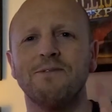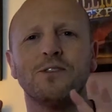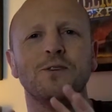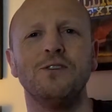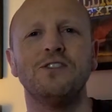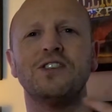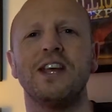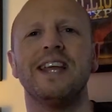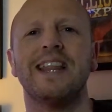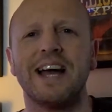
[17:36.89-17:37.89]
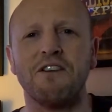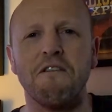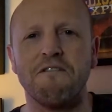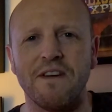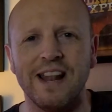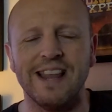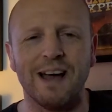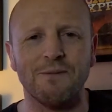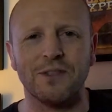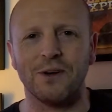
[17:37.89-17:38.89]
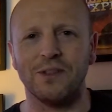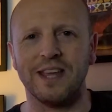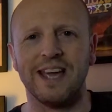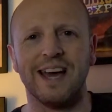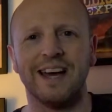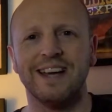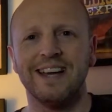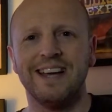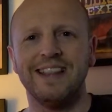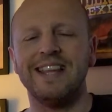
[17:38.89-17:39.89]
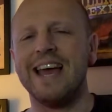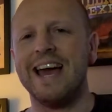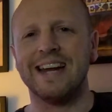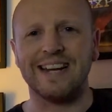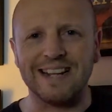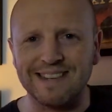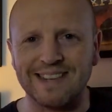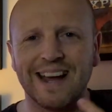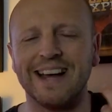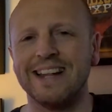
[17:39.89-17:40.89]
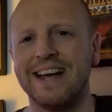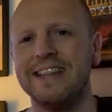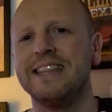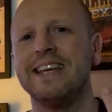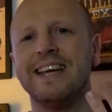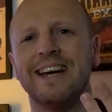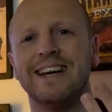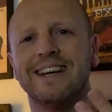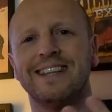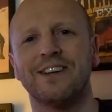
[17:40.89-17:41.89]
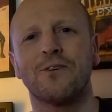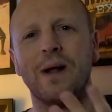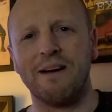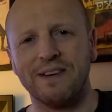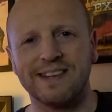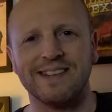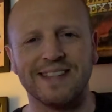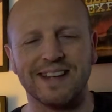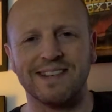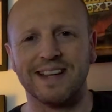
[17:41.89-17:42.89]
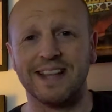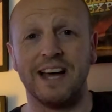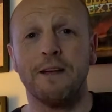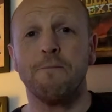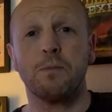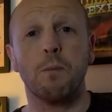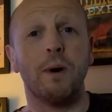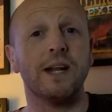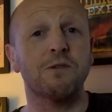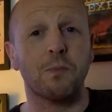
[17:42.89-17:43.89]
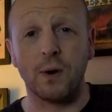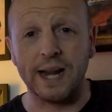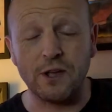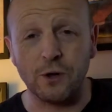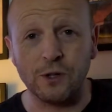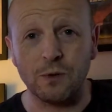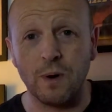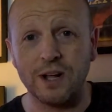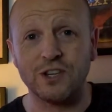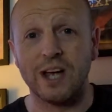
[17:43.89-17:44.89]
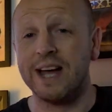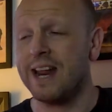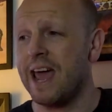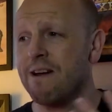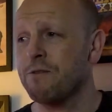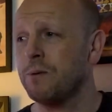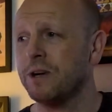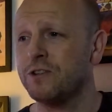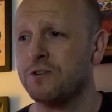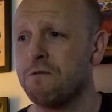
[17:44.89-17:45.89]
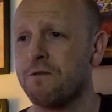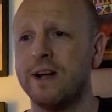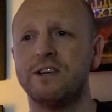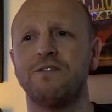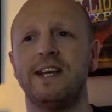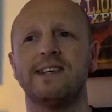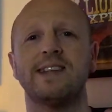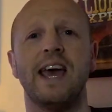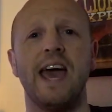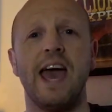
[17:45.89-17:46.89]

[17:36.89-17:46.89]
So you see that, you feel that with all the editing style and the graphics and things like that. But it's pretty cool to watch, and everyone is so fresh-faced,